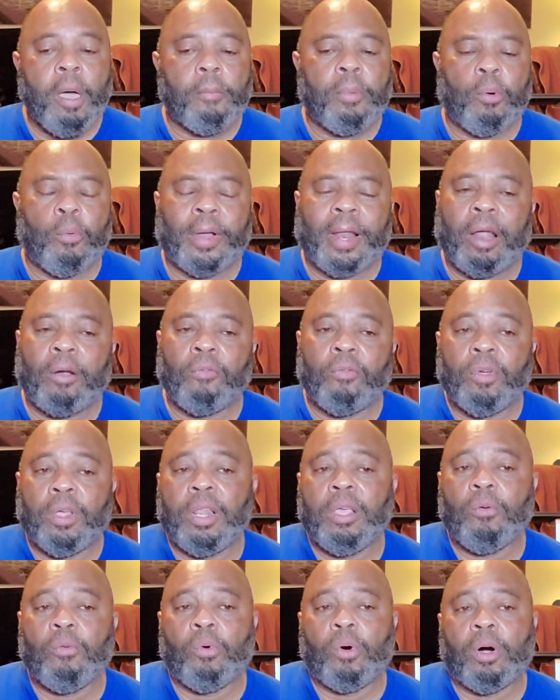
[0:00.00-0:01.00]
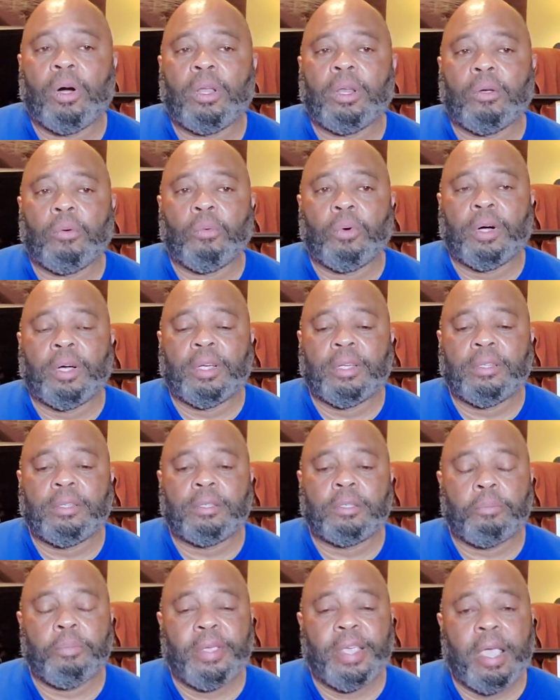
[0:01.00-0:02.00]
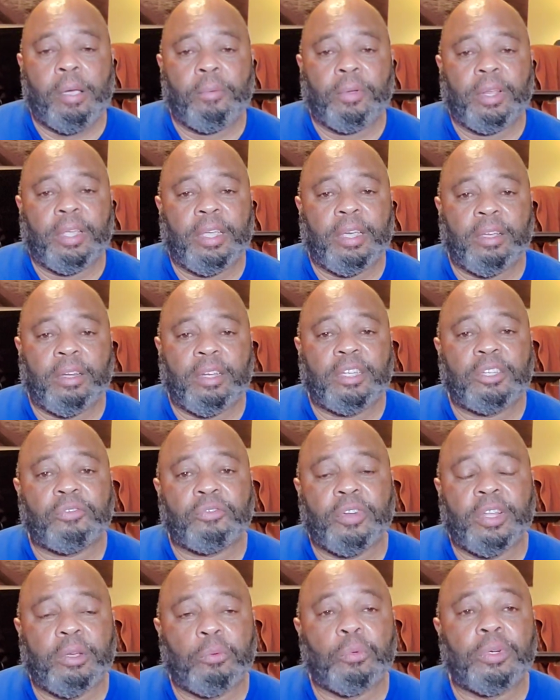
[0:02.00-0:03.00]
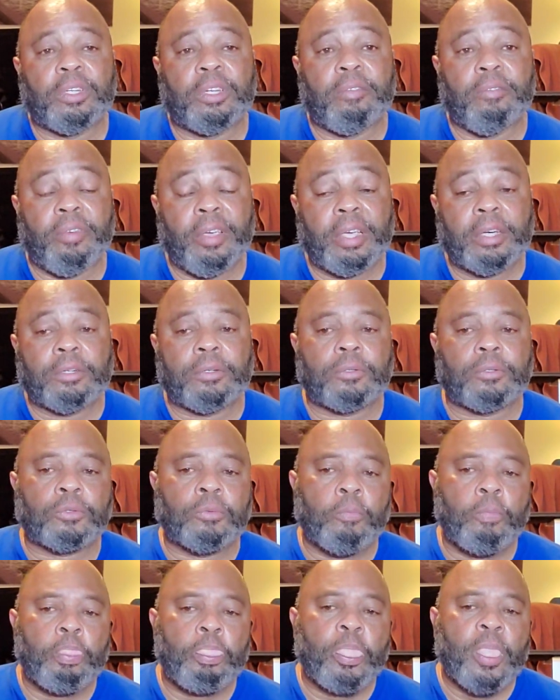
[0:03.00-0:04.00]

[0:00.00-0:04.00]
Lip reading: But what I really wanted was to be able to hear these Fleetwood Devilles.